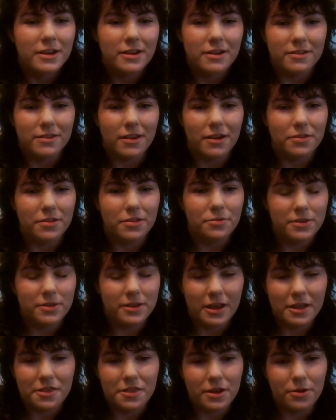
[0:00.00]
Because there was
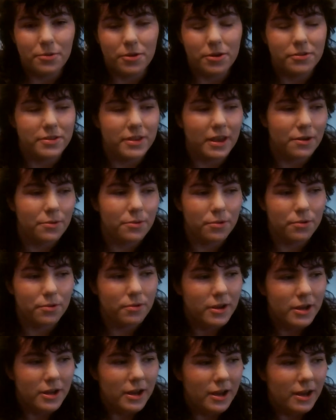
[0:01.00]
that thing when I was like,
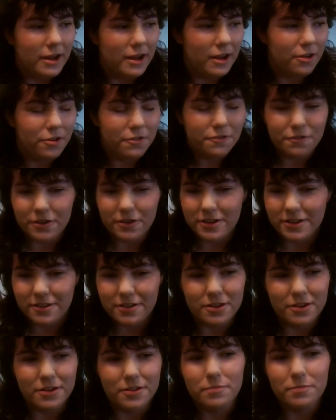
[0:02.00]
"Well, are her friends
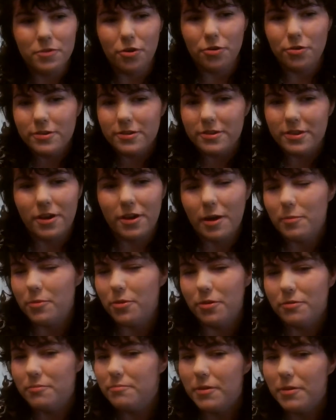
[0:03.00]
going to notice that I'm
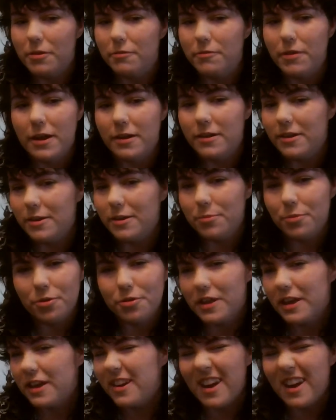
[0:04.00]
not around anymore?
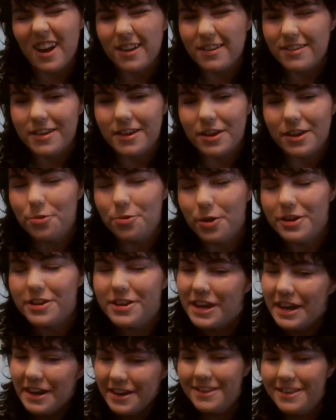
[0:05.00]
Are they going to ask any
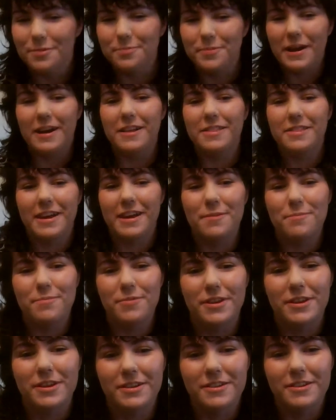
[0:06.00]
questions about that?
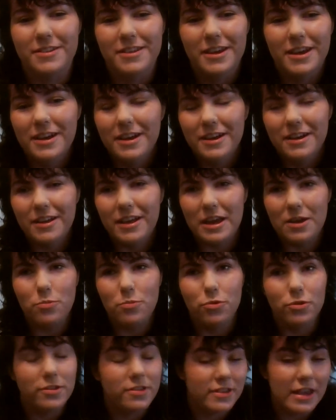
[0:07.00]
Because it
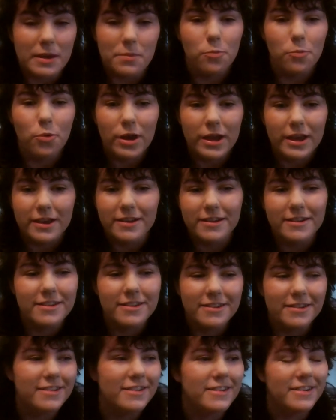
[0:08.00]
would seem weird
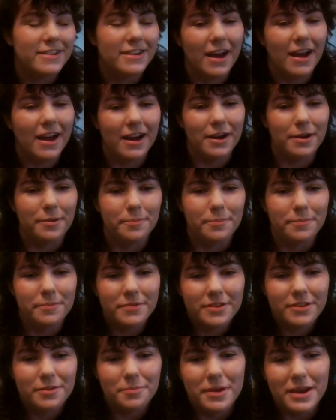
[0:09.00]

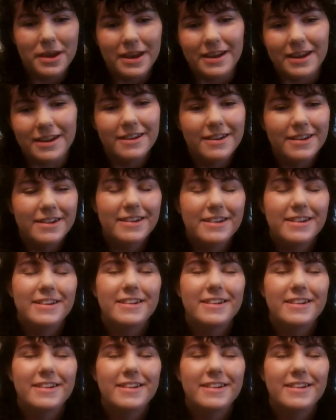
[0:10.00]
to me